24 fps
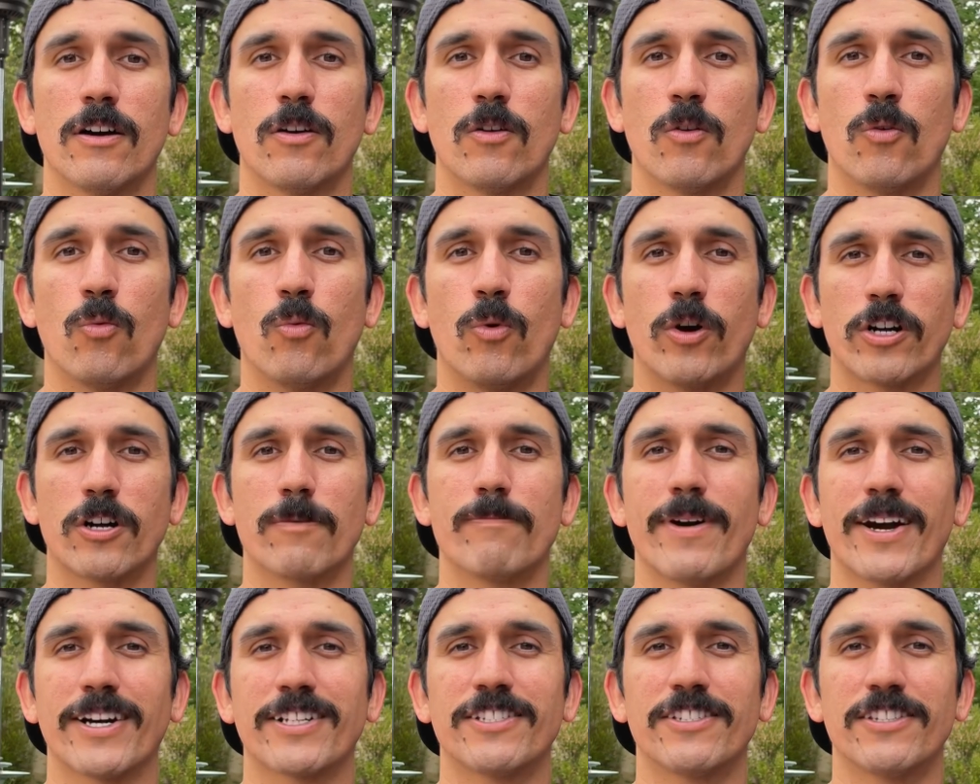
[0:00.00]
Welcome
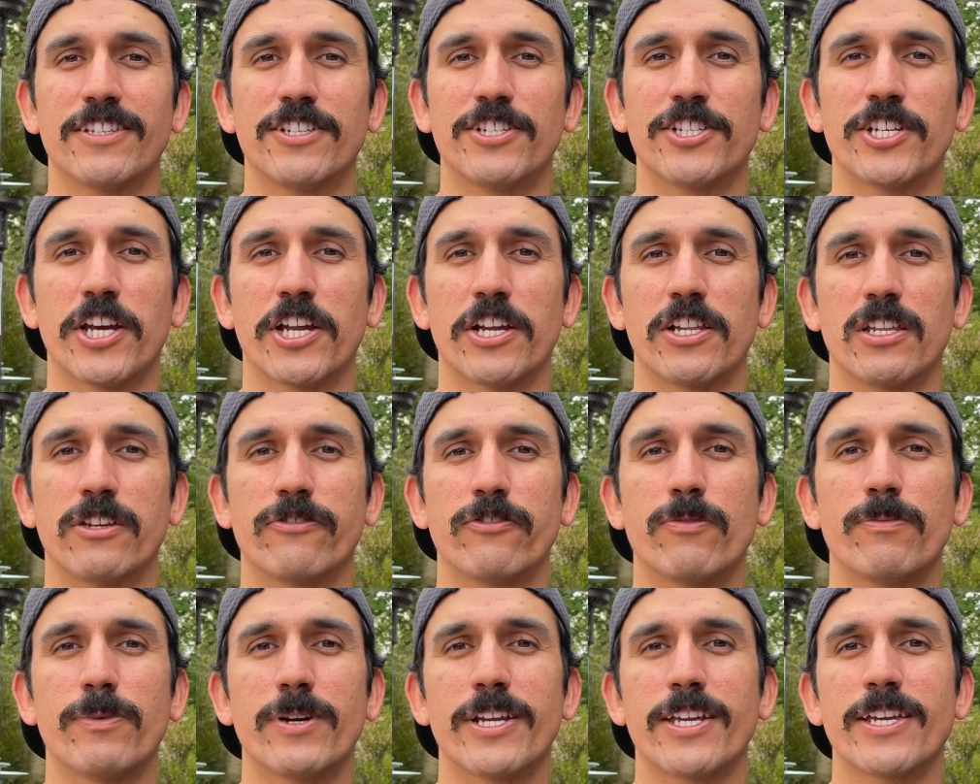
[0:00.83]
back to the channel,
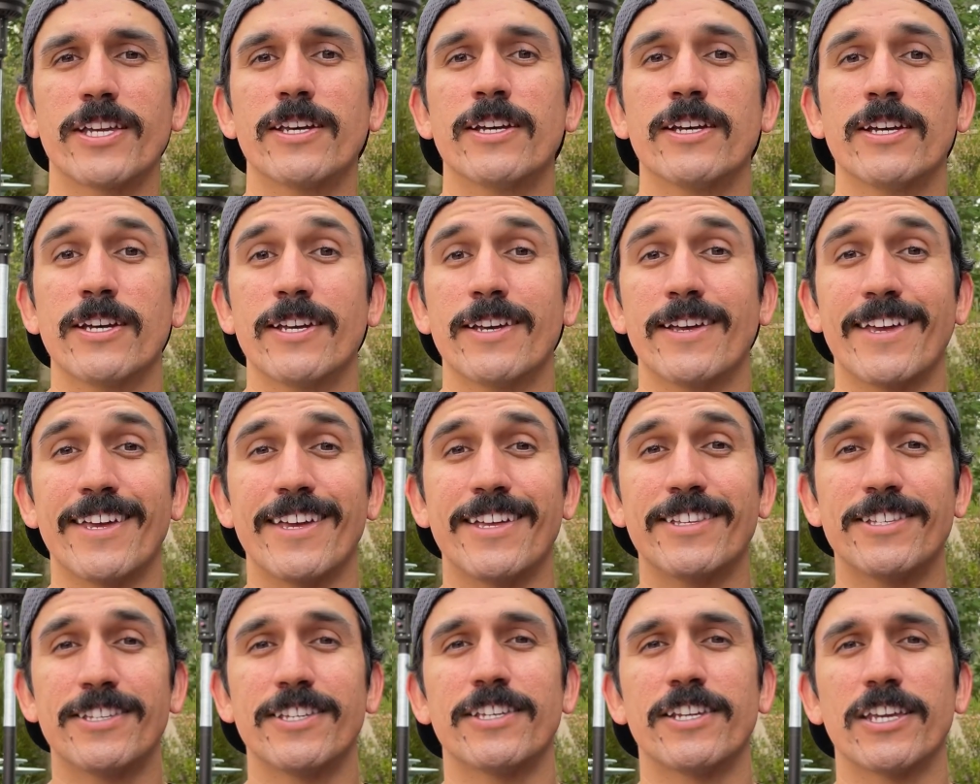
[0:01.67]
everybody.
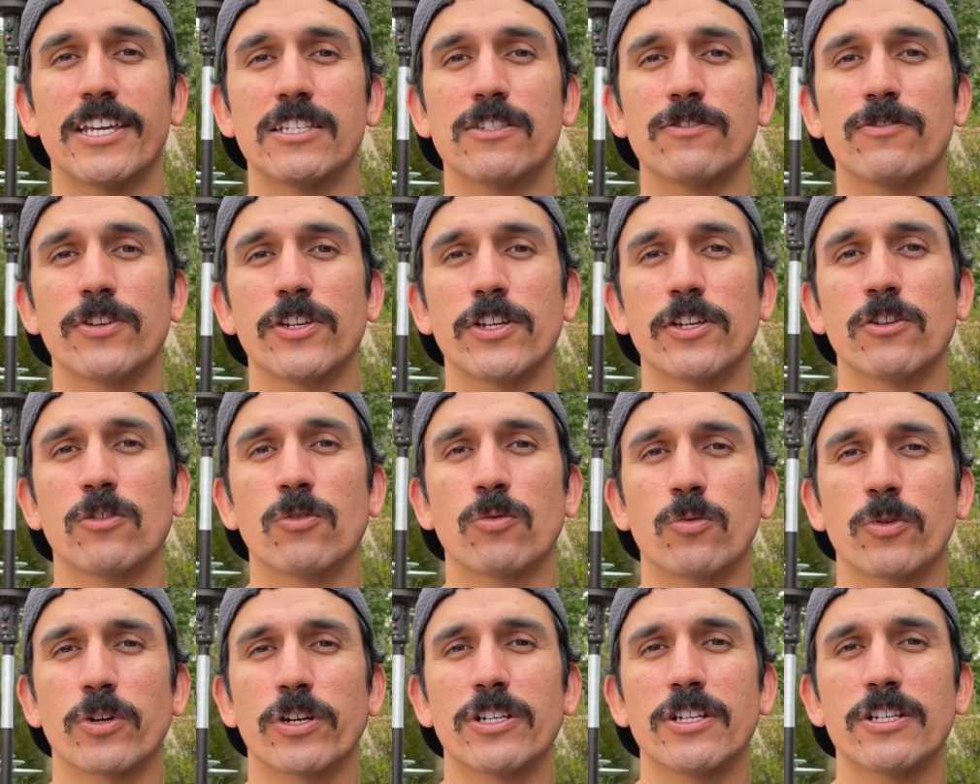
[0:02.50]
In today's video,
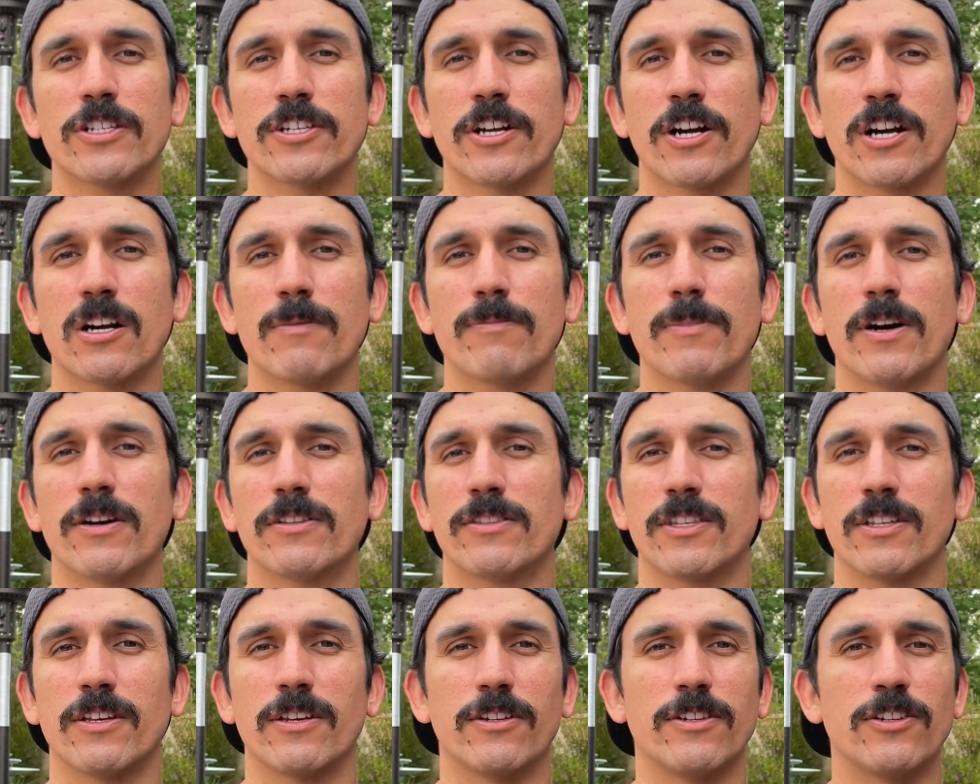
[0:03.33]
we're going to talk
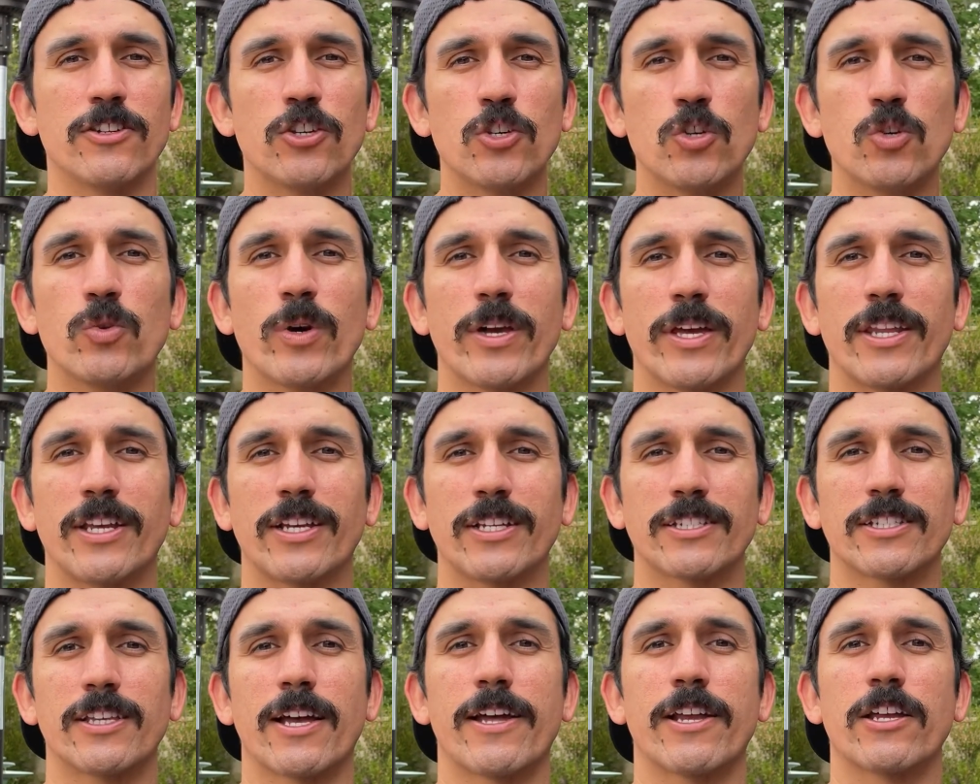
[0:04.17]
about the new and
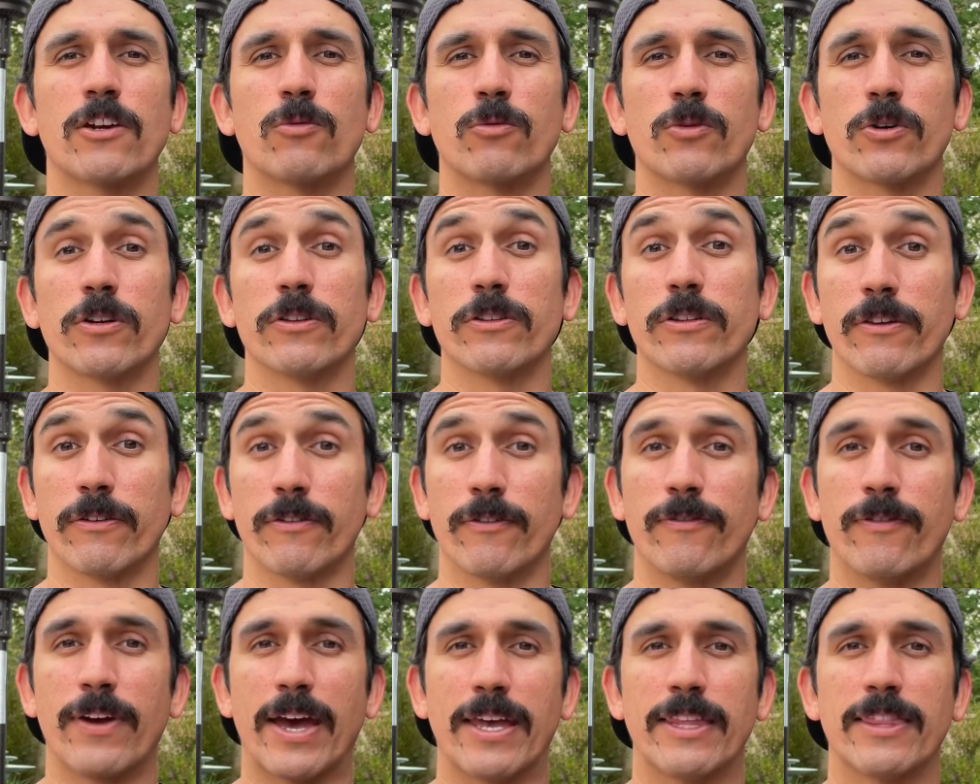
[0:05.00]
exciting world
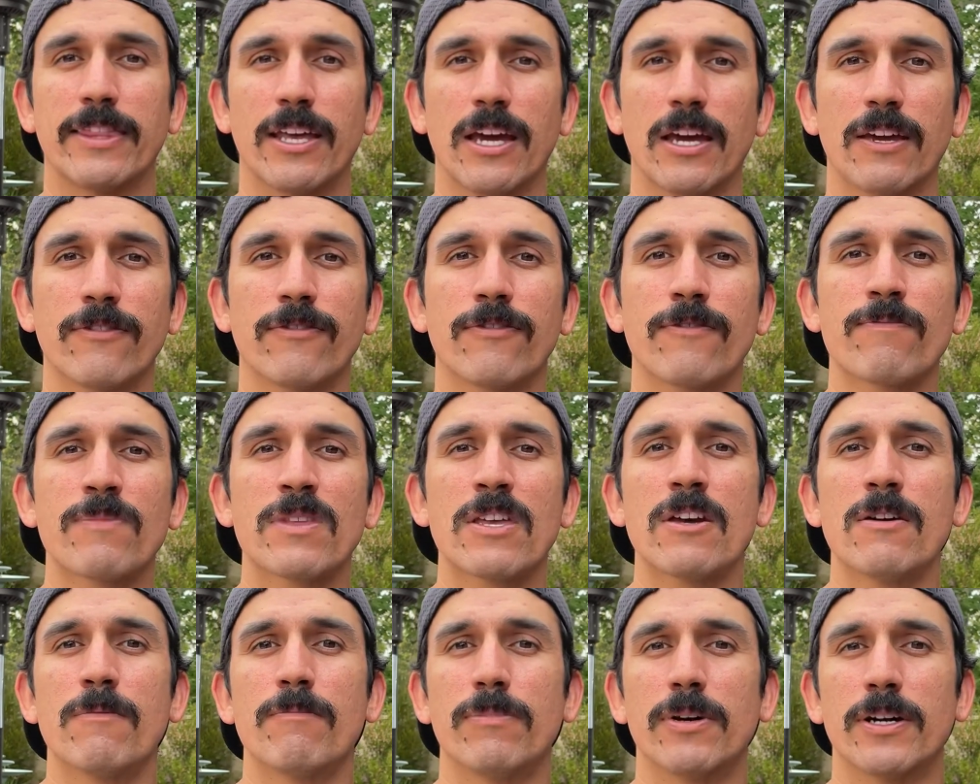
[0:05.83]
of van life,
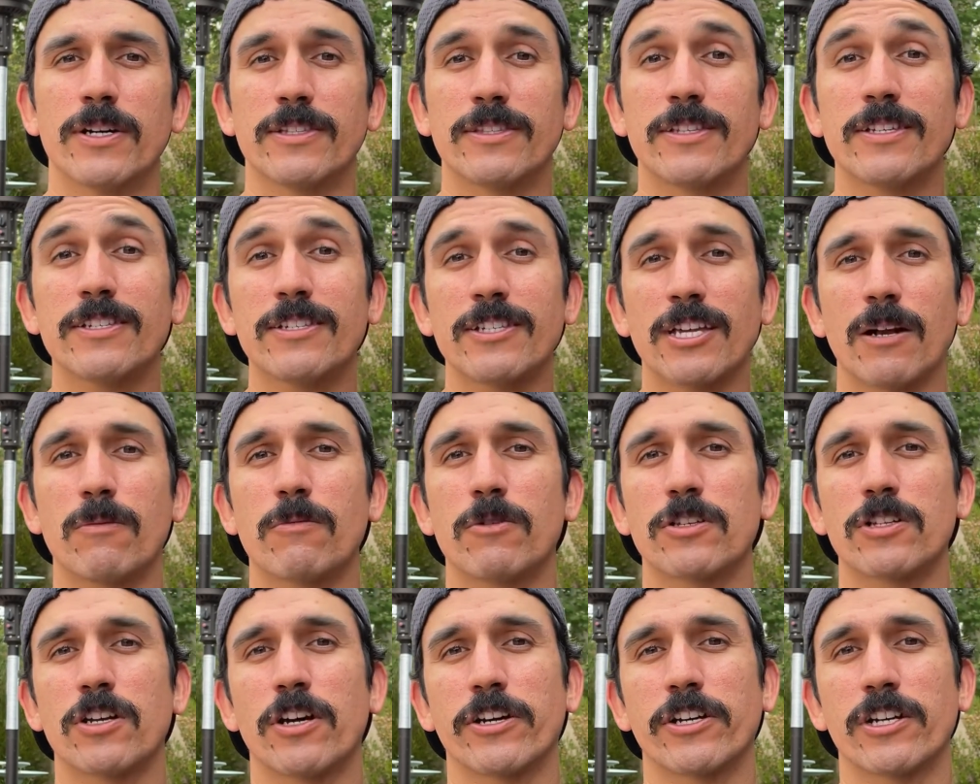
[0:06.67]
but this time we're
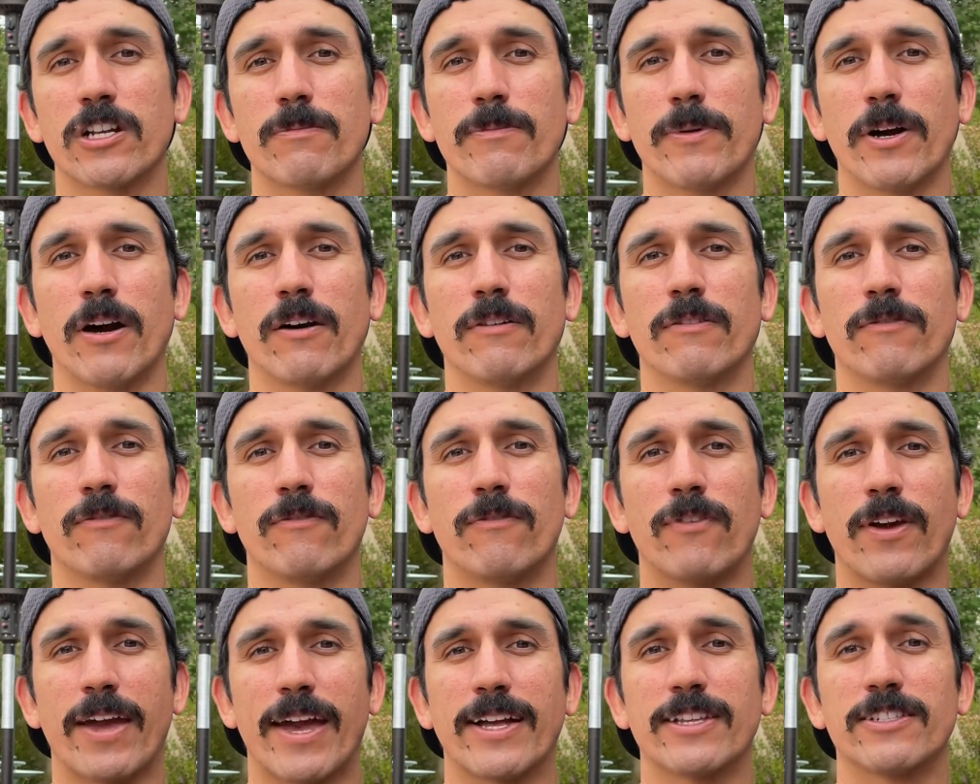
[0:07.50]
talking about
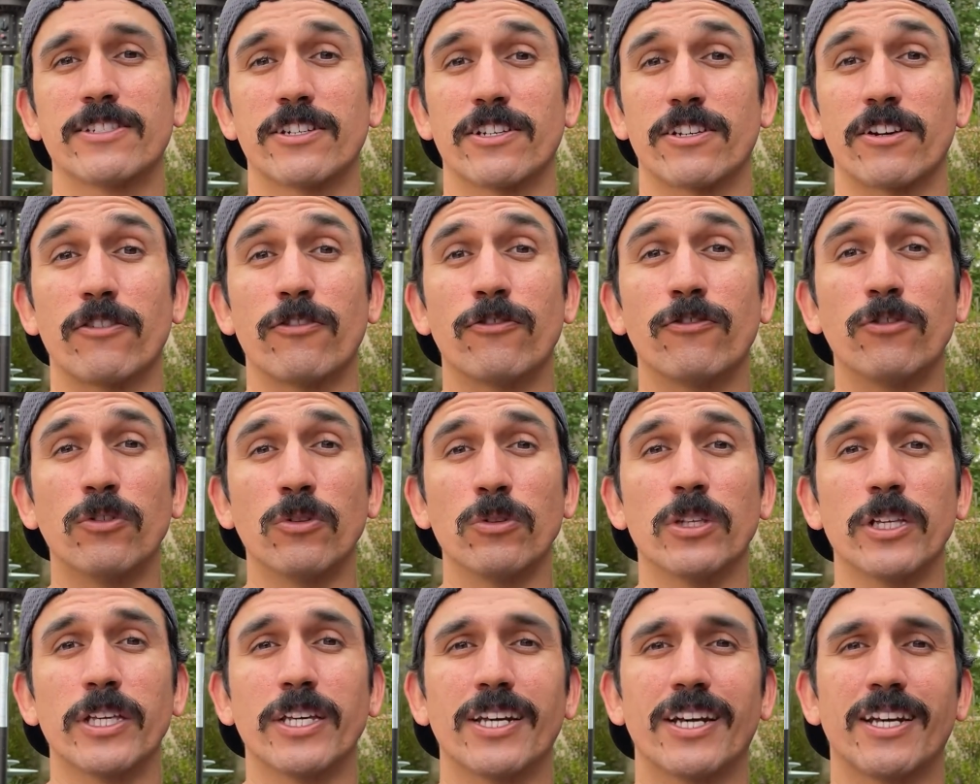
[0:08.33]
vans that are
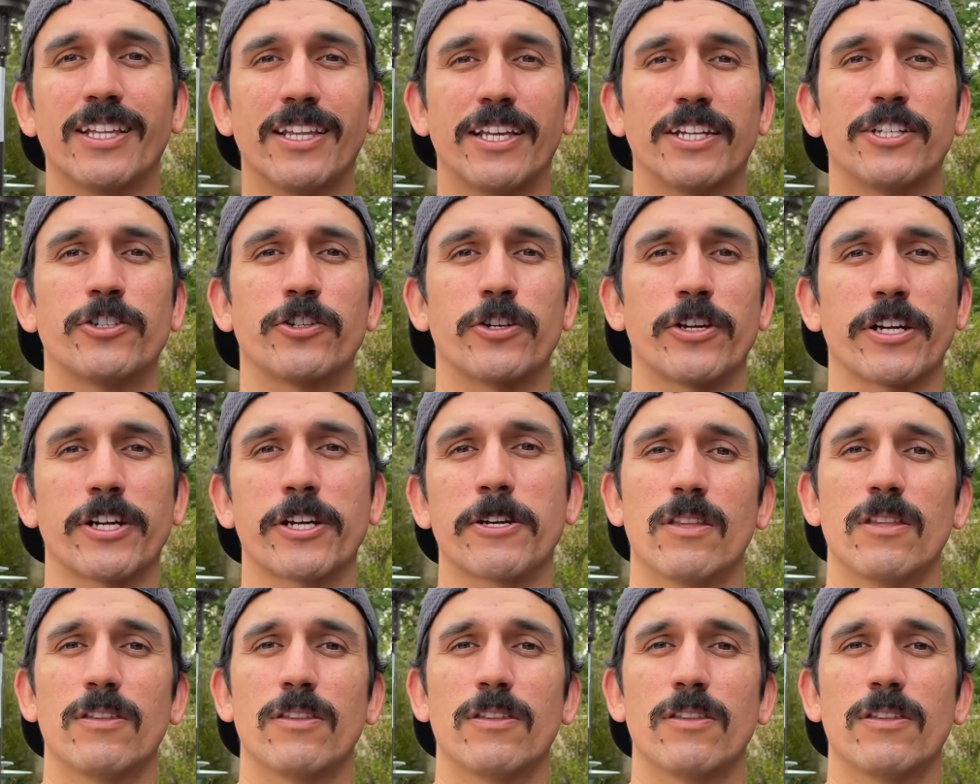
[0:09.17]
fully electric.